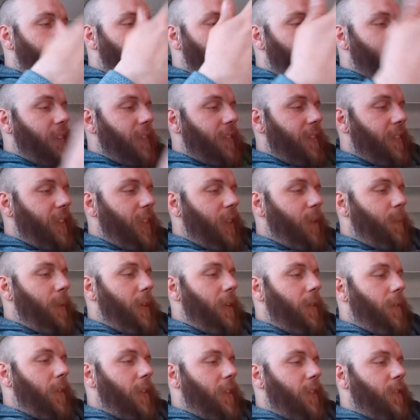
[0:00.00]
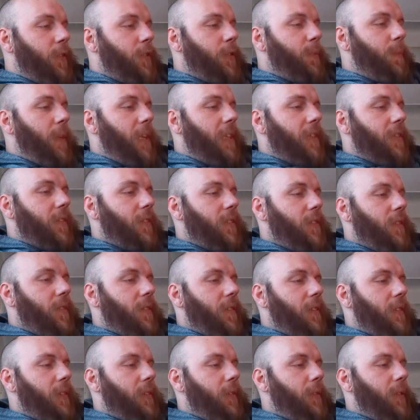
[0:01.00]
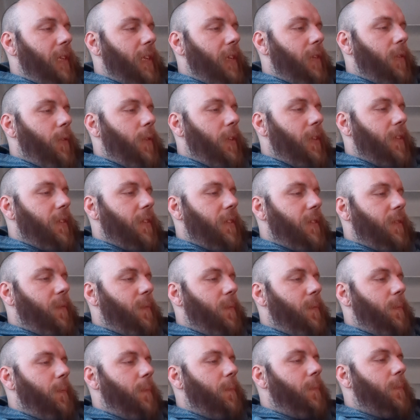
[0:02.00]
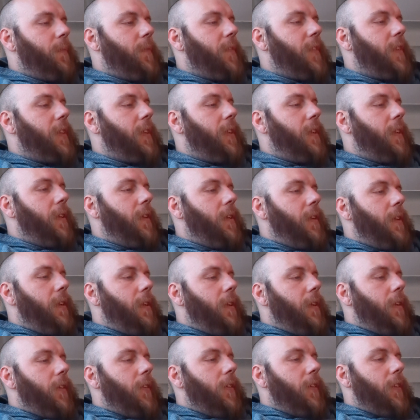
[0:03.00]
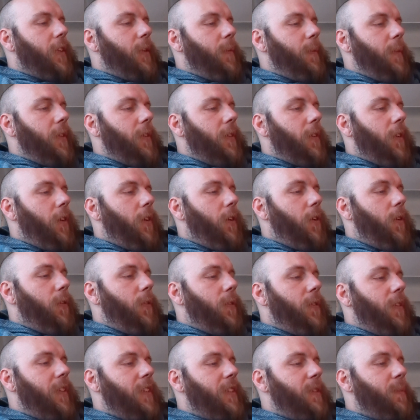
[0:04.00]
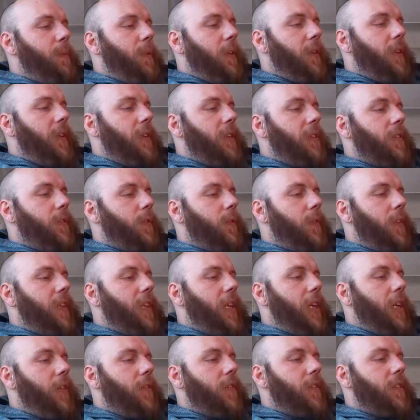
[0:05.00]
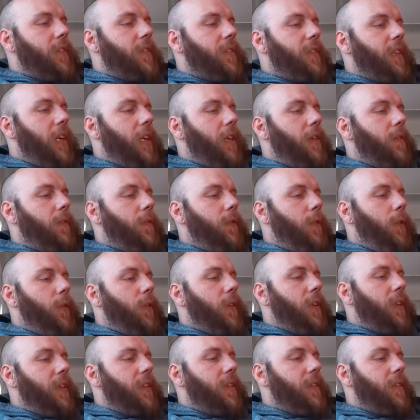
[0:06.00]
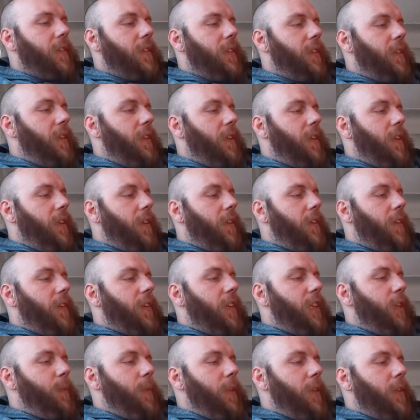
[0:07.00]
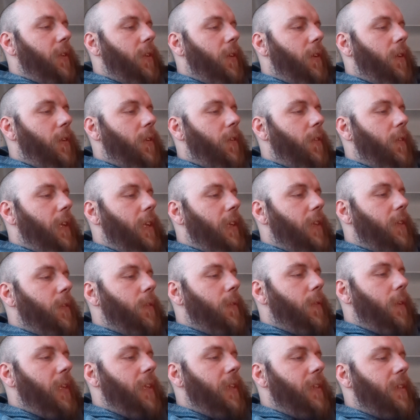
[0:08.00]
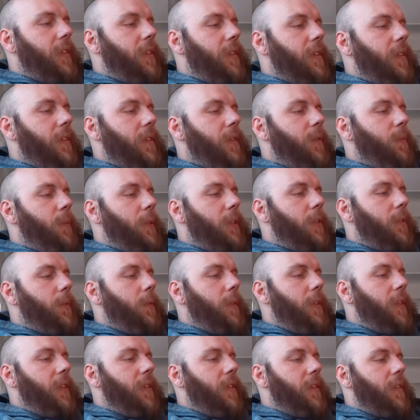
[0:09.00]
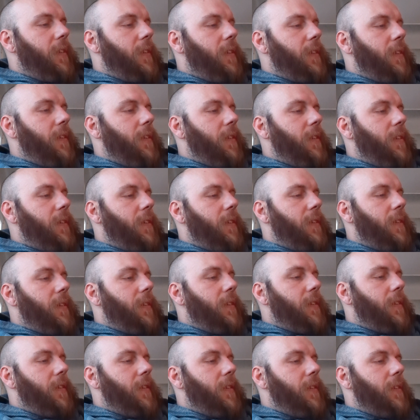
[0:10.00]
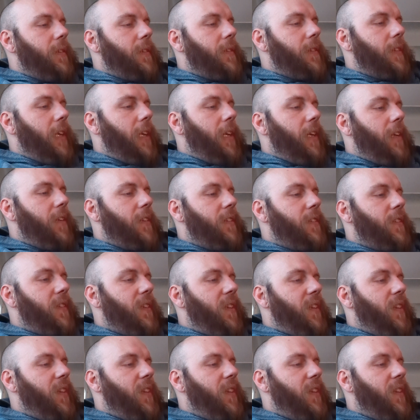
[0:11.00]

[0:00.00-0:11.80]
this is how Maharaj responds to that question. There can be no experience without desire for it. There can be no graduation between desires,